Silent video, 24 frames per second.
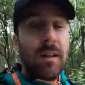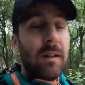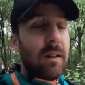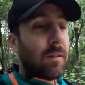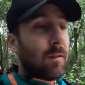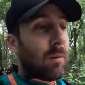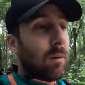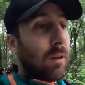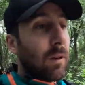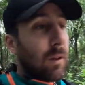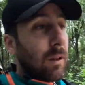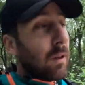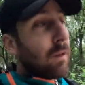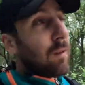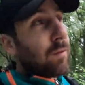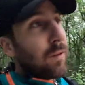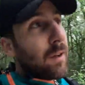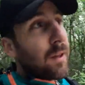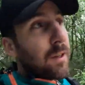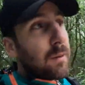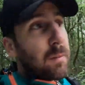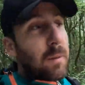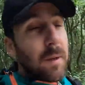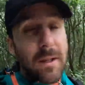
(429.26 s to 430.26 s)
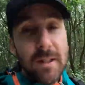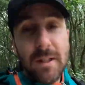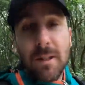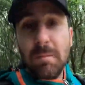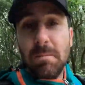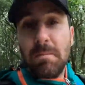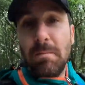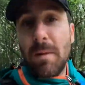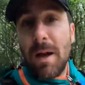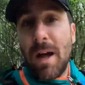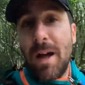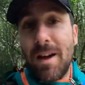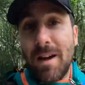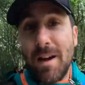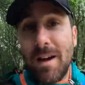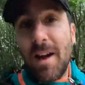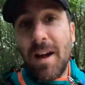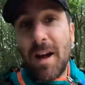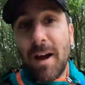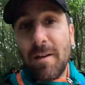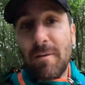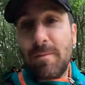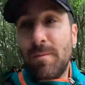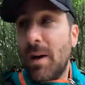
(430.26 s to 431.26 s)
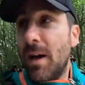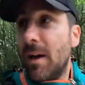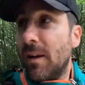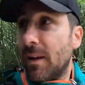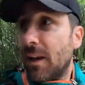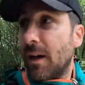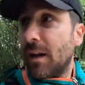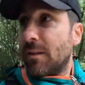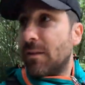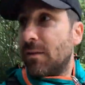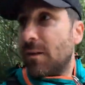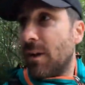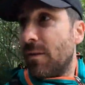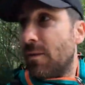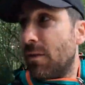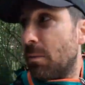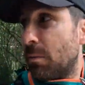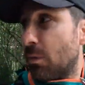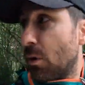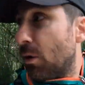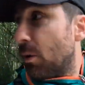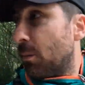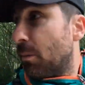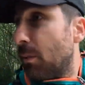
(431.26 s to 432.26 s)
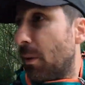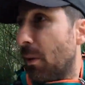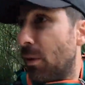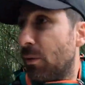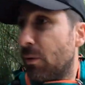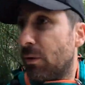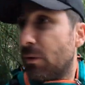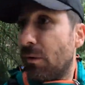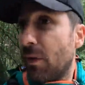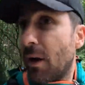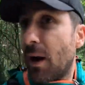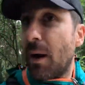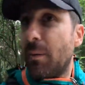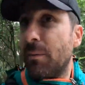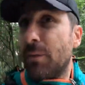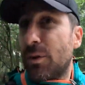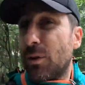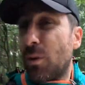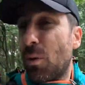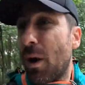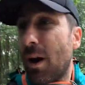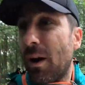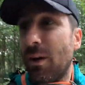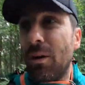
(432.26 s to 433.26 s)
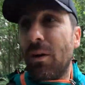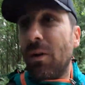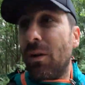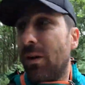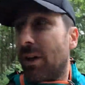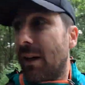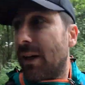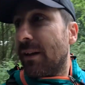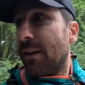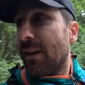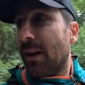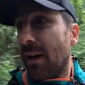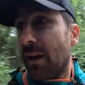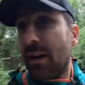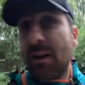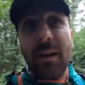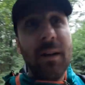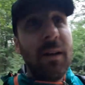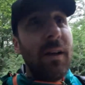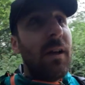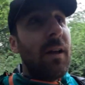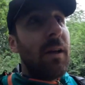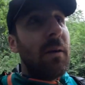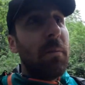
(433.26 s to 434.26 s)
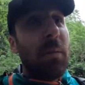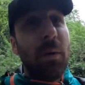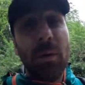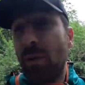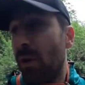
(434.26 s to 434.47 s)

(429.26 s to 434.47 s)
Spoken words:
well, you're the first person I've met that's ever broke both their arms. It's quite unlucky that. But